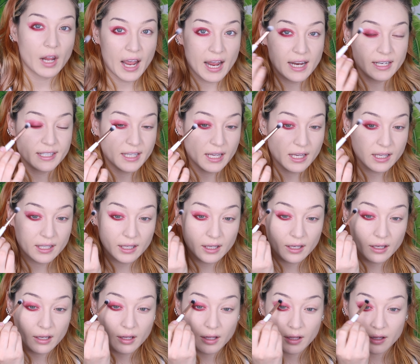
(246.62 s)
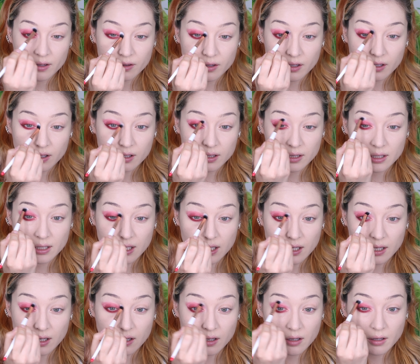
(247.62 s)
and taking the
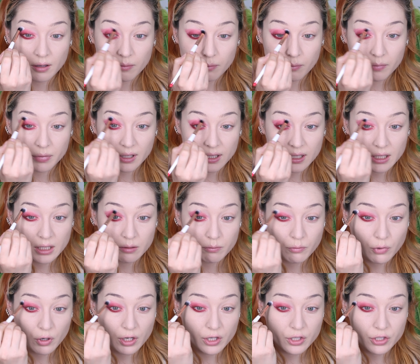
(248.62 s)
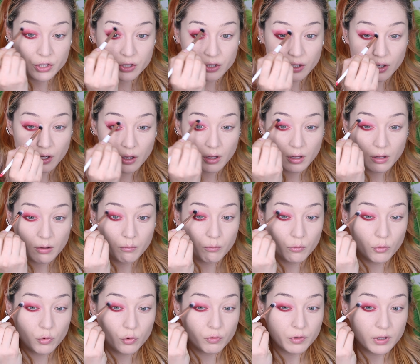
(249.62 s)
clean blending brush,
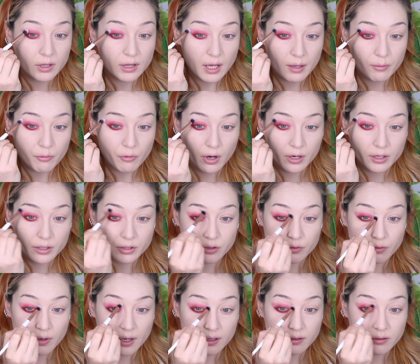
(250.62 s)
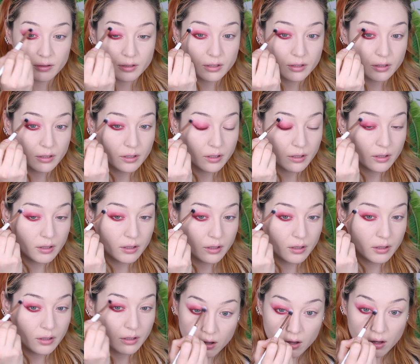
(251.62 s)
moving that product around.
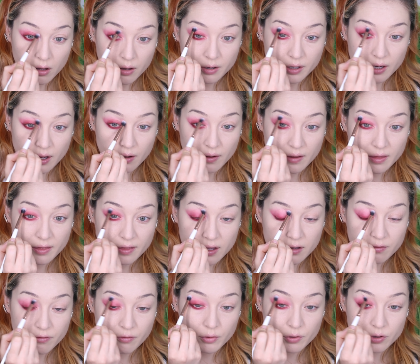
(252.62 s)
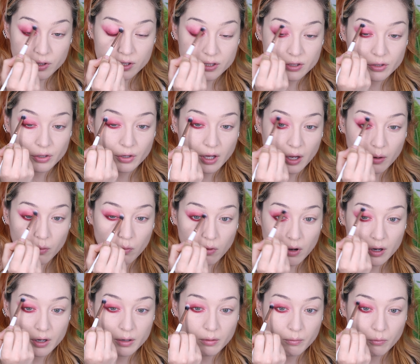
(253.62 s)
Now I think for this look I
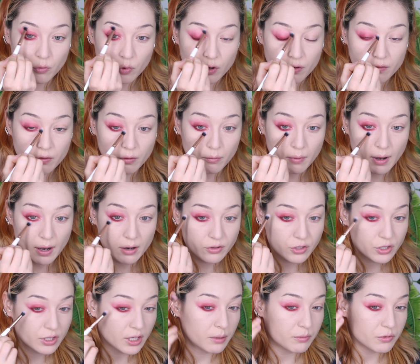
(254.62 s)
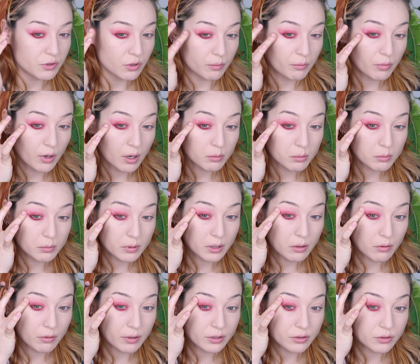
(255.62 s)
want more of a round shape, so I'm probably
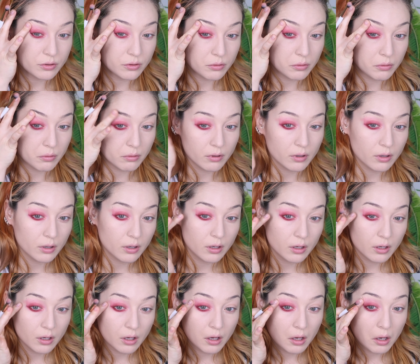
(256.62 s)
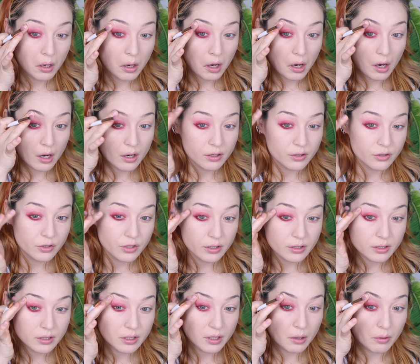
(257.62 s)
going to
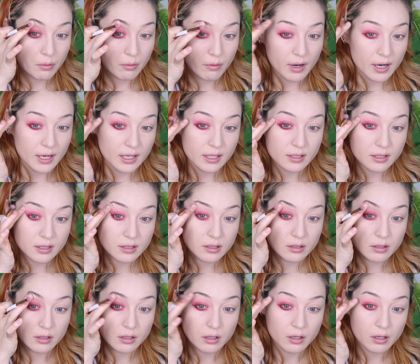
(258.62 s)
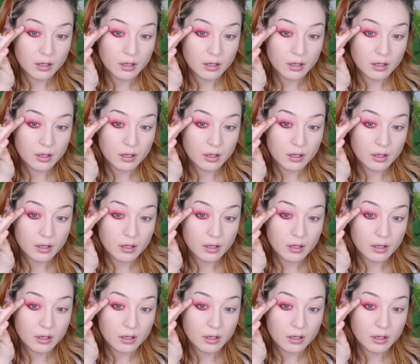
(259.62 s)
just erase